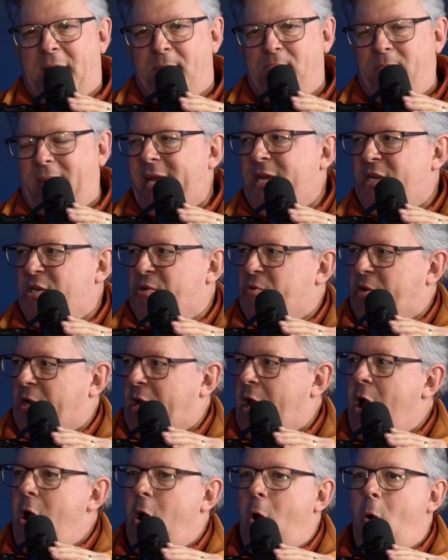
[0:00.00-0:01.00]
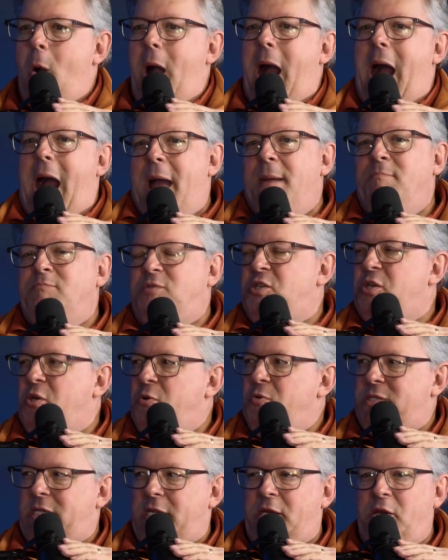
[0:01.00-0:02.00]
begging you to go. I'm
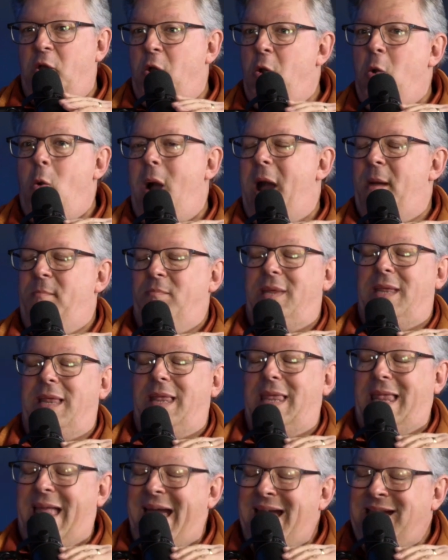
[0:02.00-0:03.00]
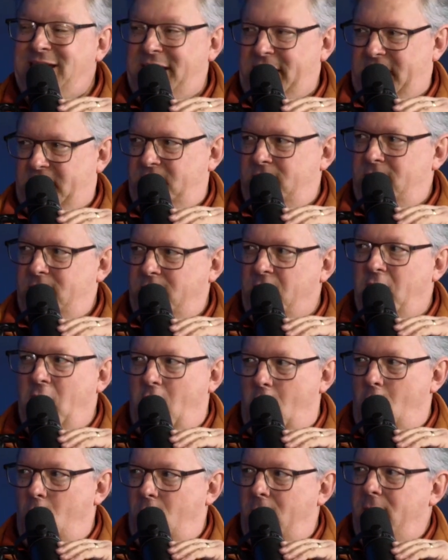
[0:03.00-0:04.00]
choosing who I'm letting
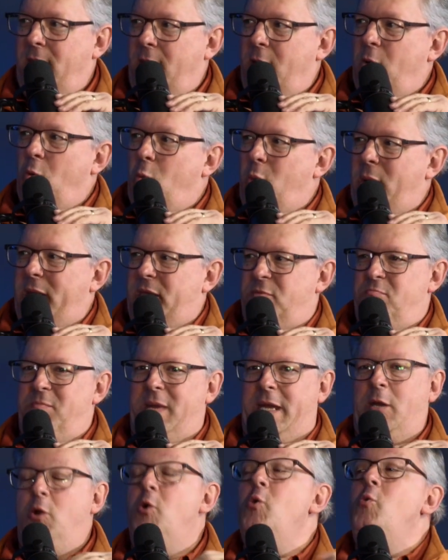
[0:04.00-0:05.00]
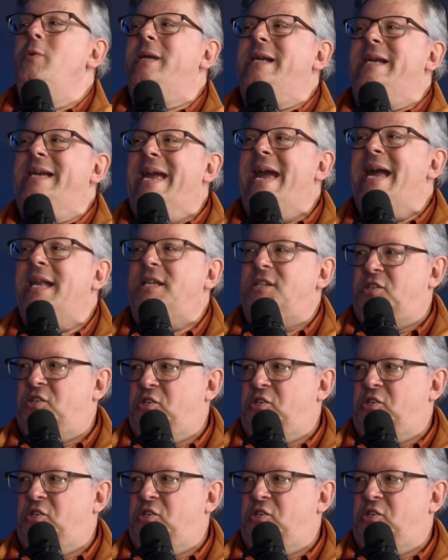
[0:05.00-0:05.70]
go with me, who gets